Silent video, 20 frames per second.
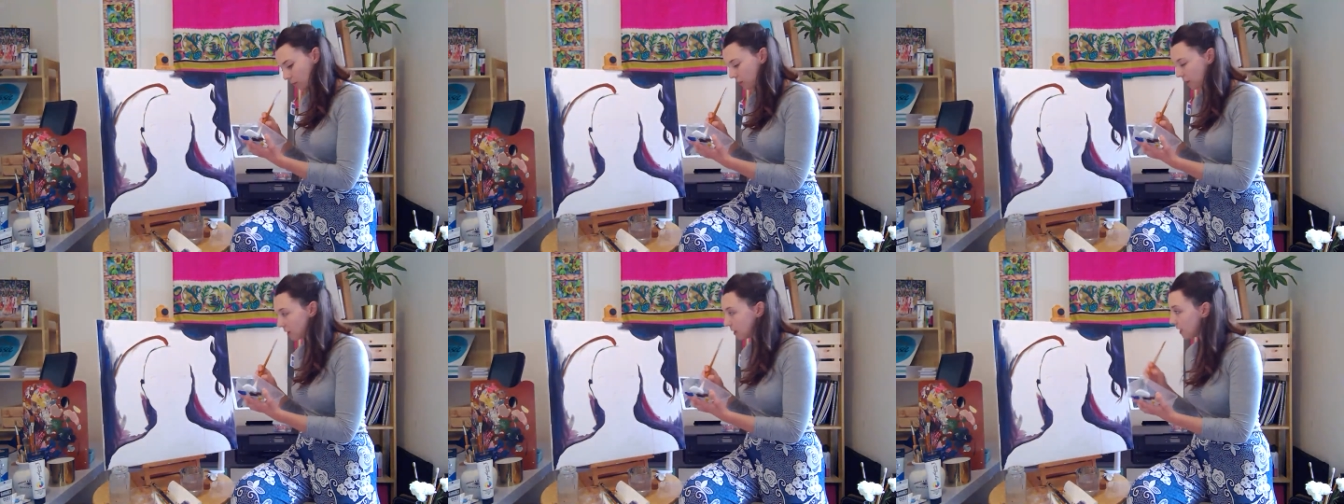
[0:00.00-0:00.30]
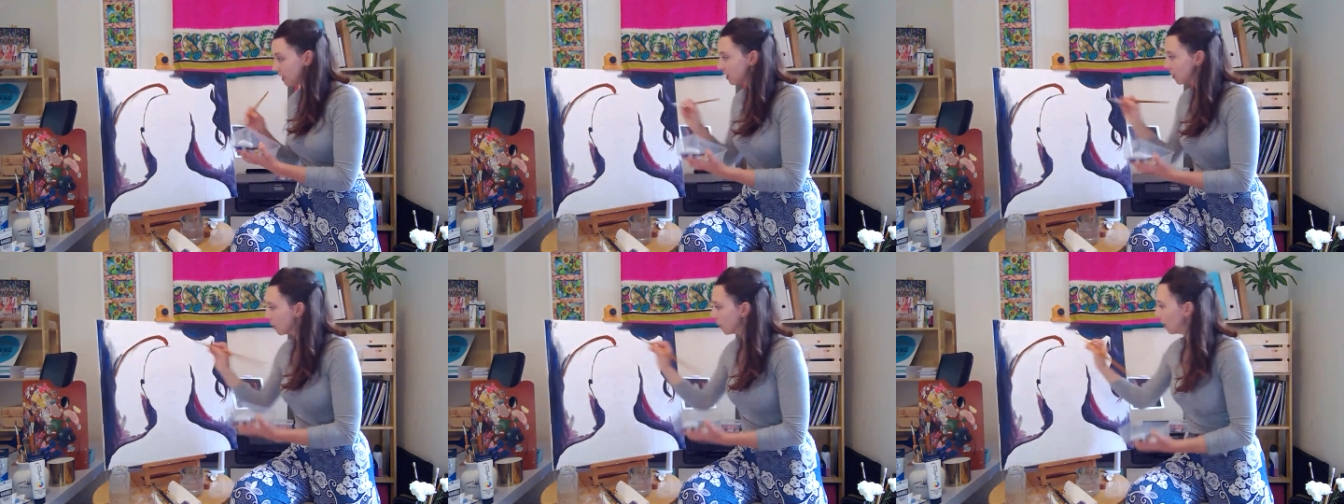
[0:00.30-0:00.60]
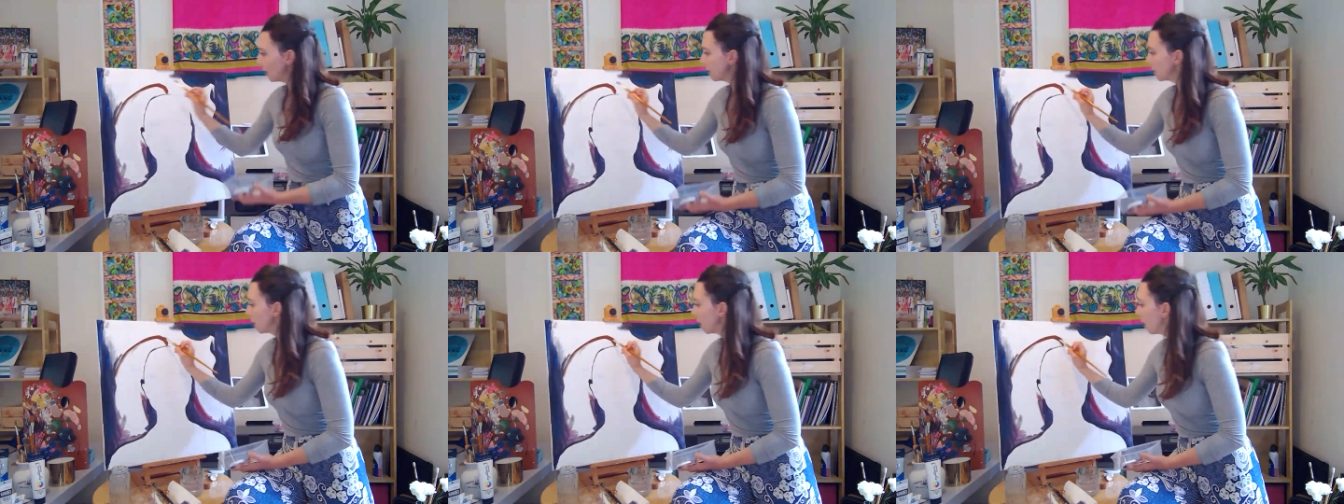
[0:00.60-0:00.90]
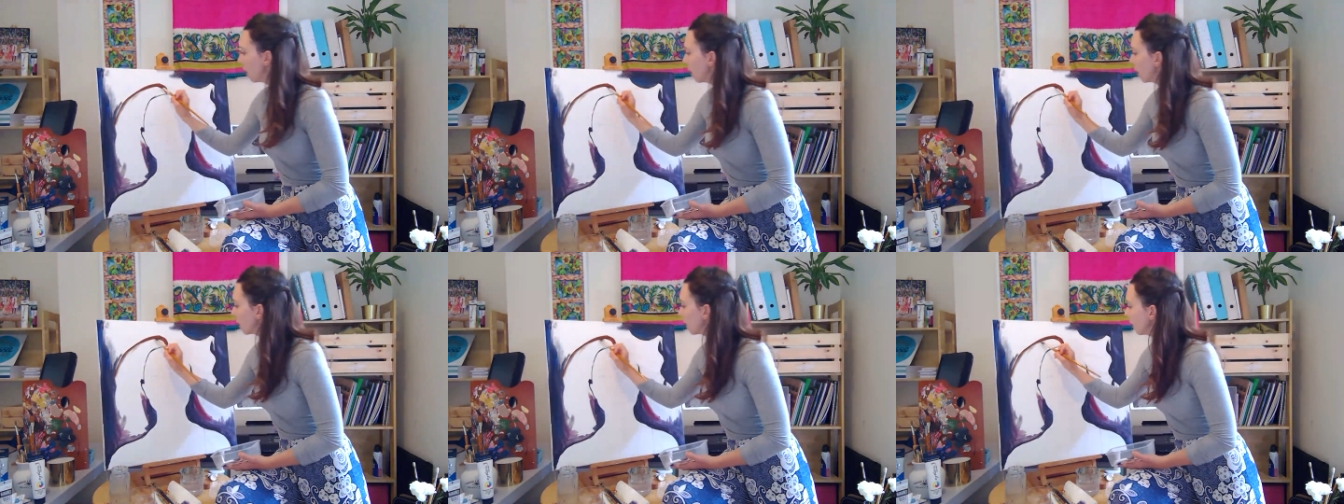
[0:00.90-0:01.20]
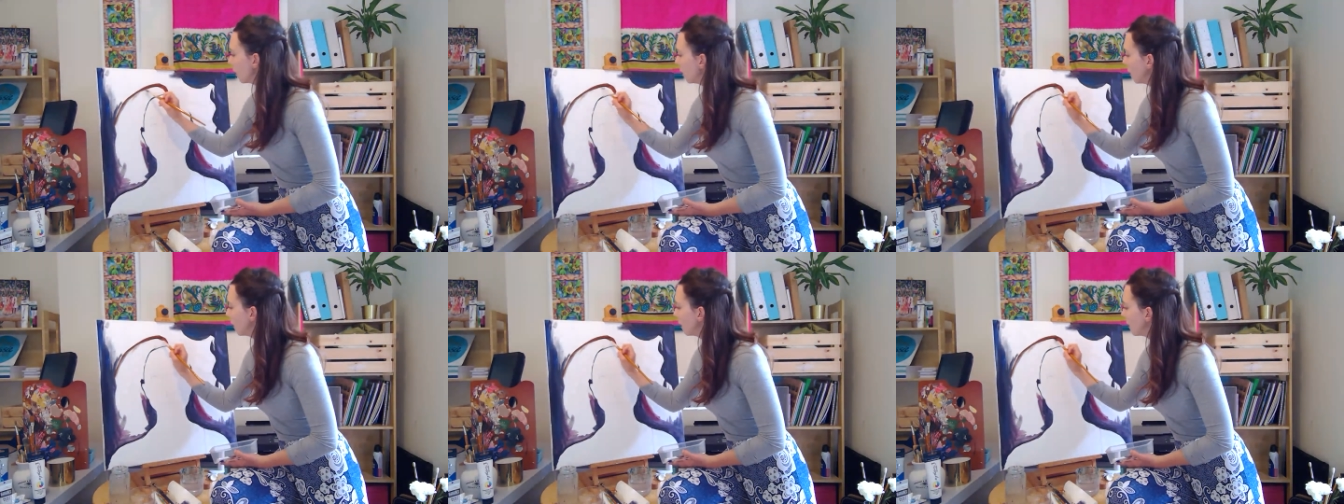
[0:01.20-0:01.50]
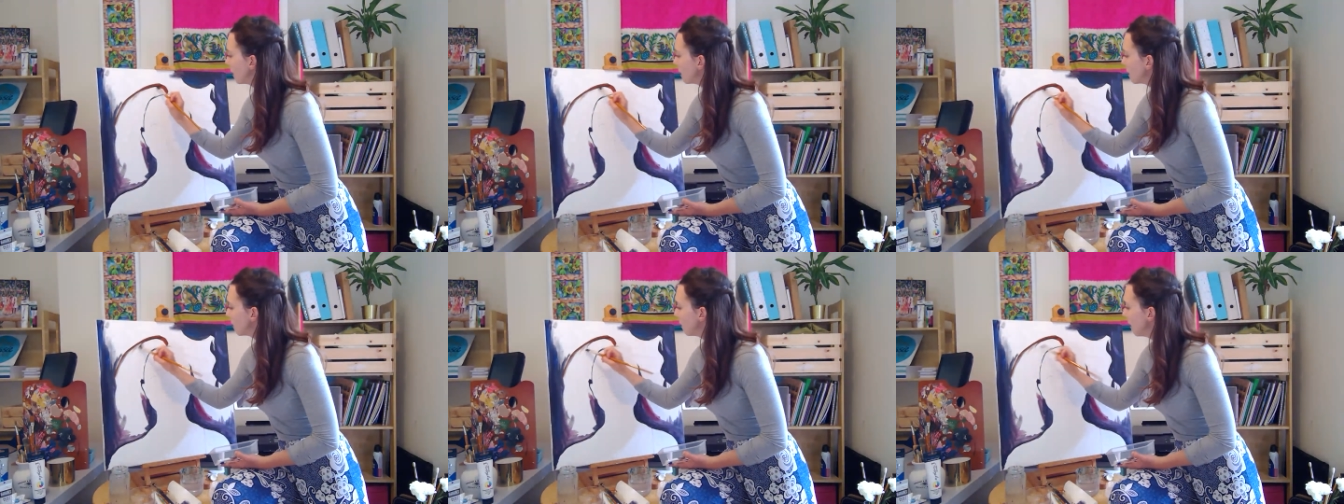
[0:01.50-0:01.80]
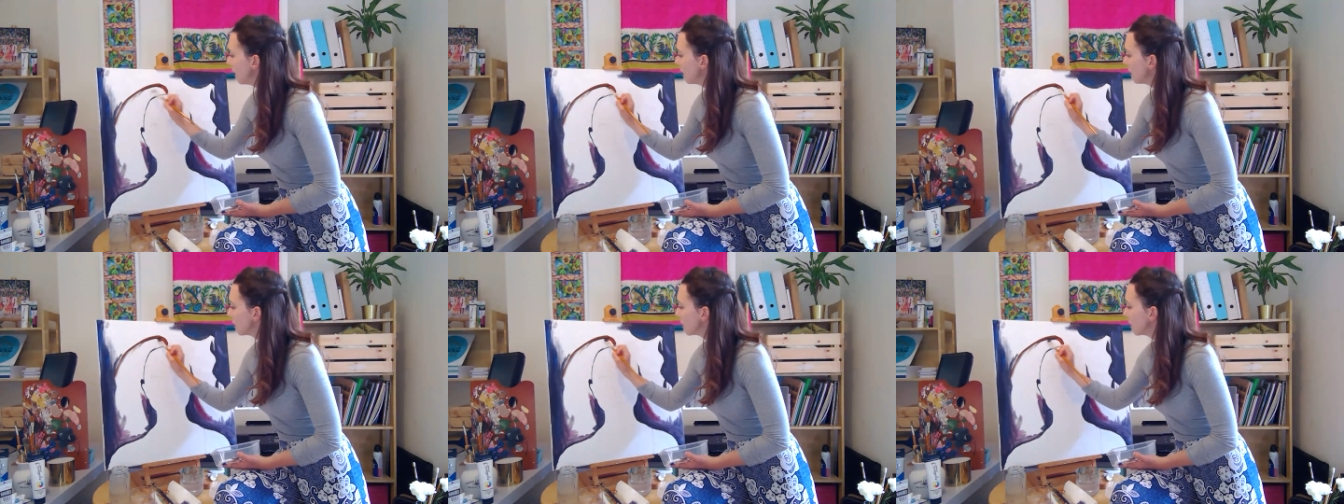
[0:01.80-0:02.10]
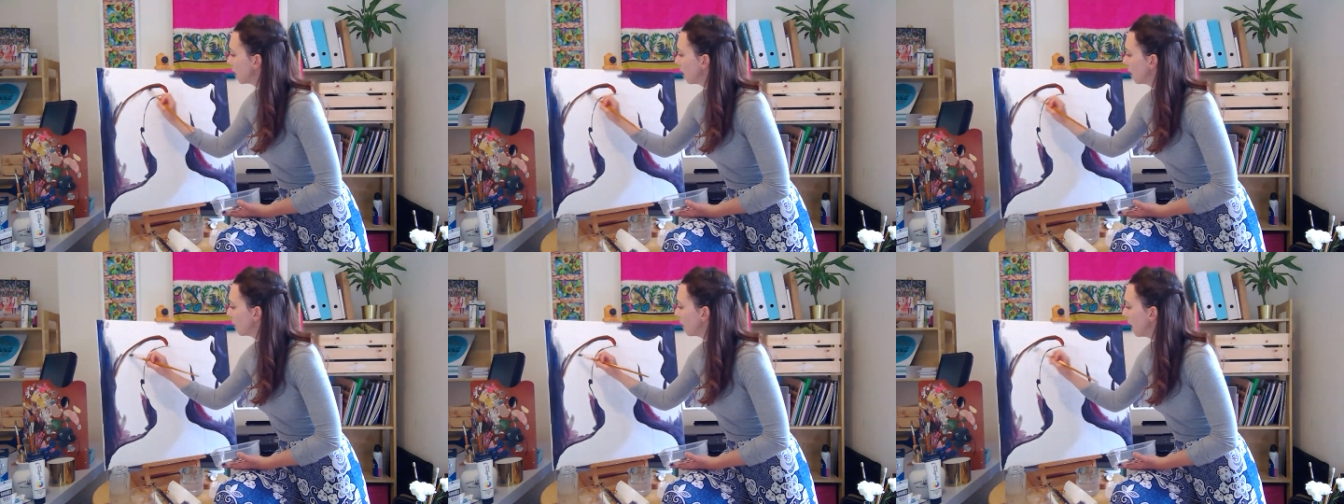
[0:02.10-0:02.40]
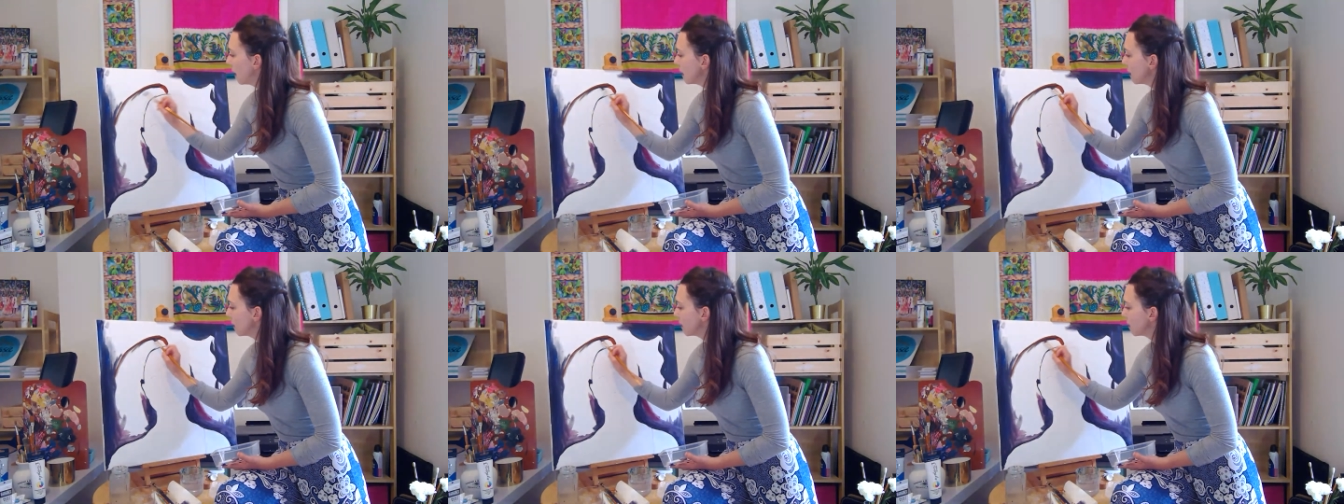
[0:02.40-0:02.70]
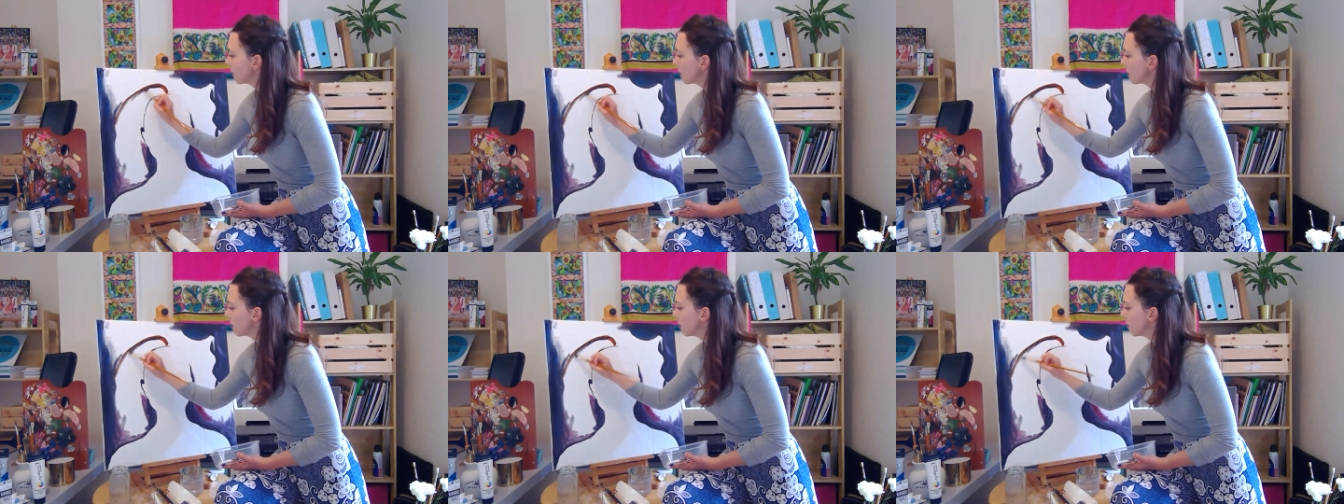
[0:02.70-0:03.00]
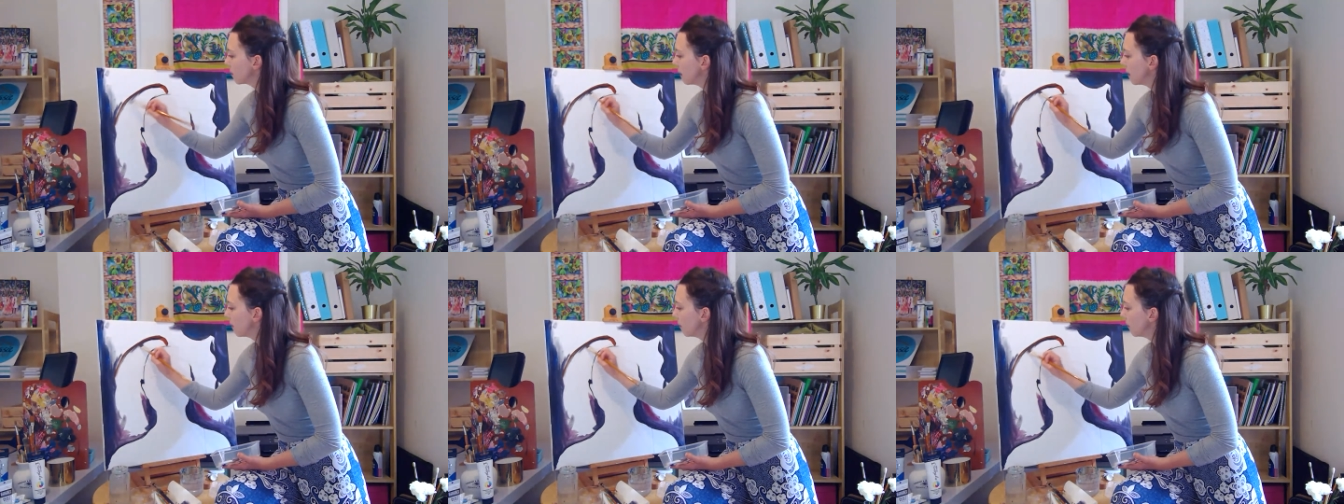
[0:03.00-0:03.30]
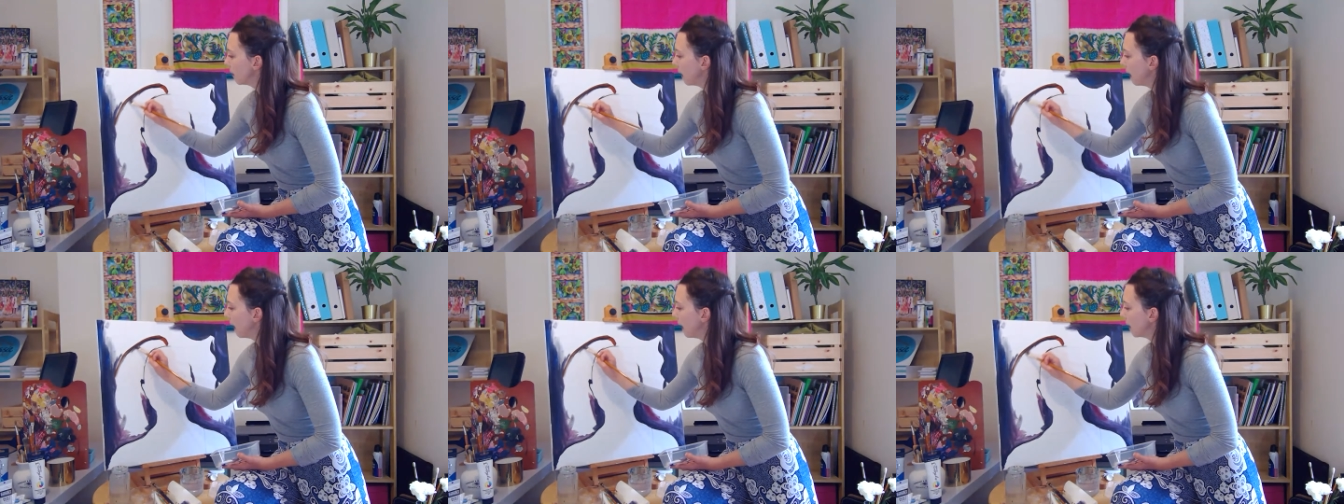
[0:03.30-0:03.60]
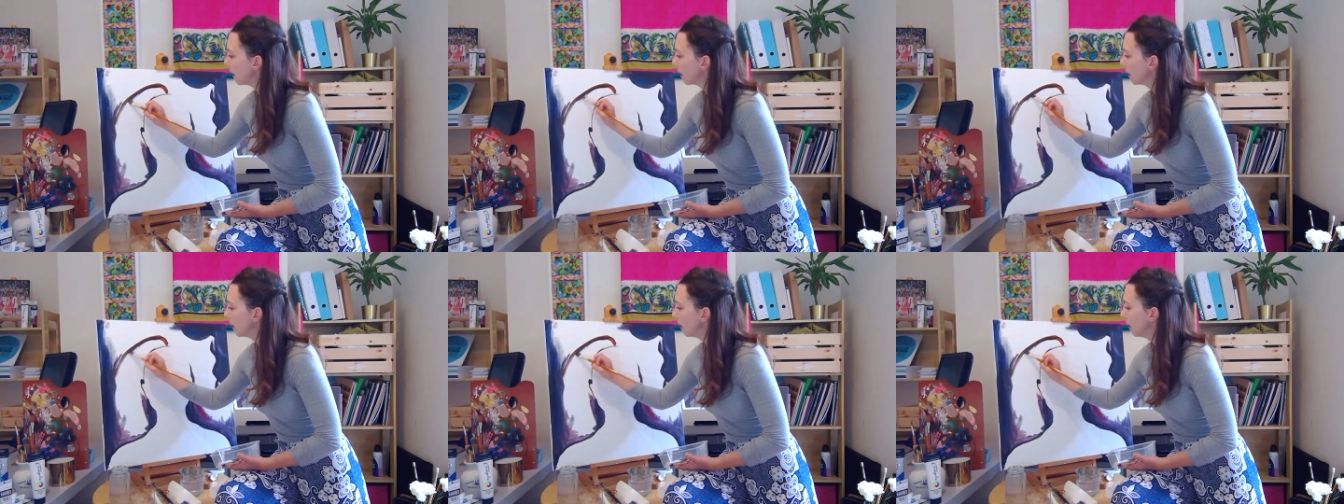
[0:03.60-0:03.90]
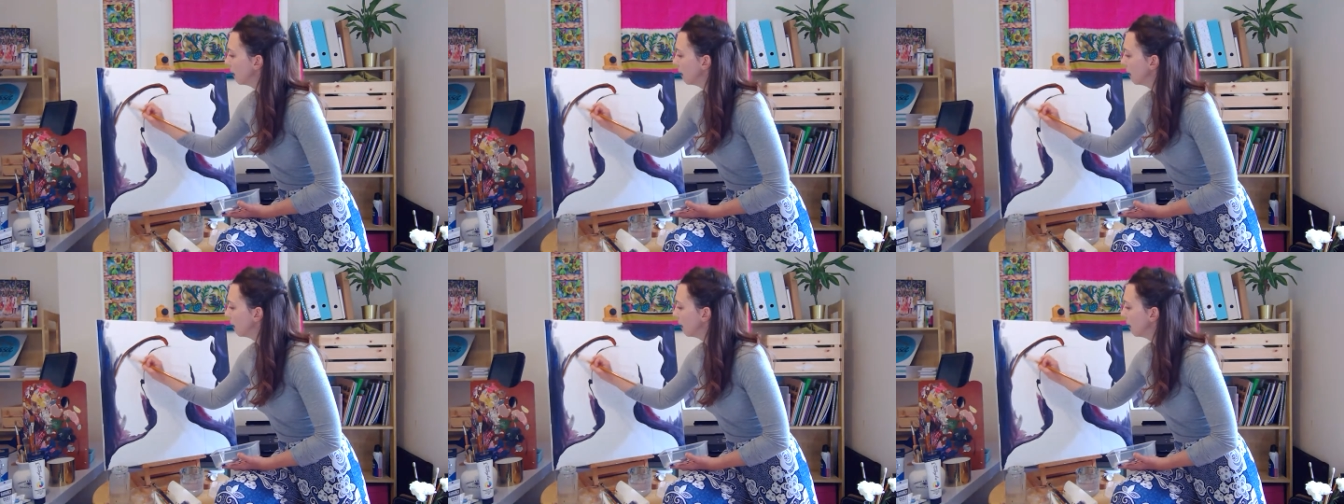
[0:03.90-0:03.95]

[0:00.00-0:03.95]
It's actually quite dark at this bit, so I'm adding some bit of black.